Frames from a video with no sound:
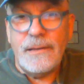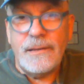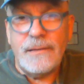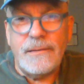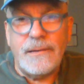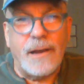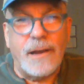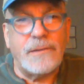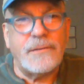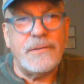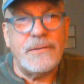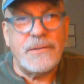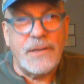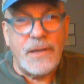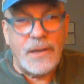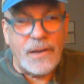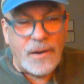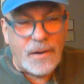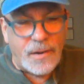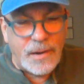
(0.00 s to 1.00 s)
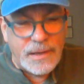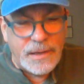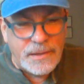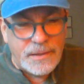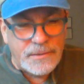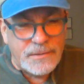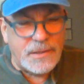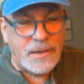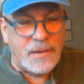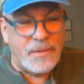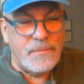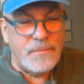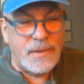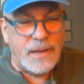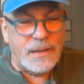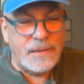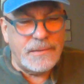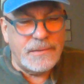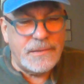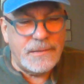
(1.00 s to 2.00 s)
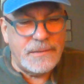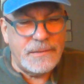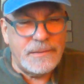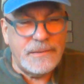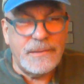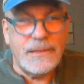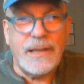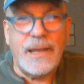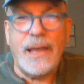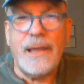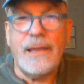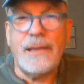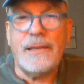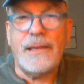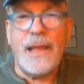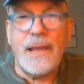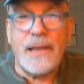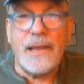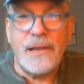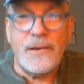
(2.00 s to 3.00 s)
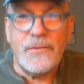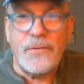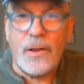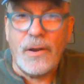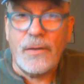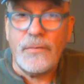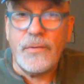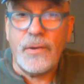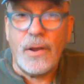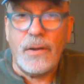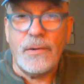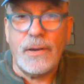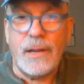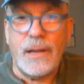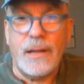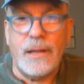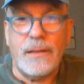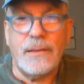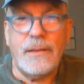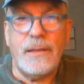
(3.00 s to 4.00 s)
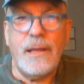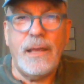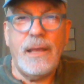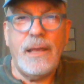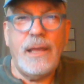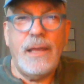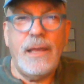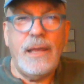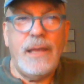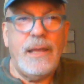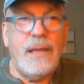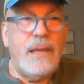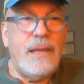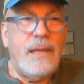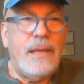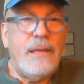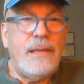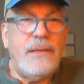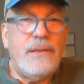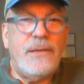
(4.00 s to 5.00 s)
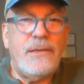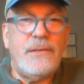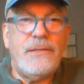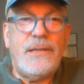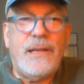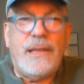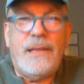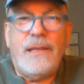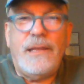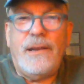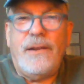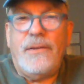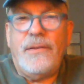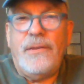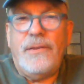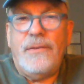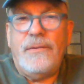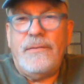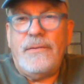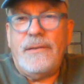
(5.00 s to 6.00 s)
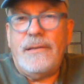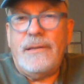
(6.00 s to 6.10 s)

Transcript: Doctors can only do so much. Take, take control of your own health. Usually, you know, you.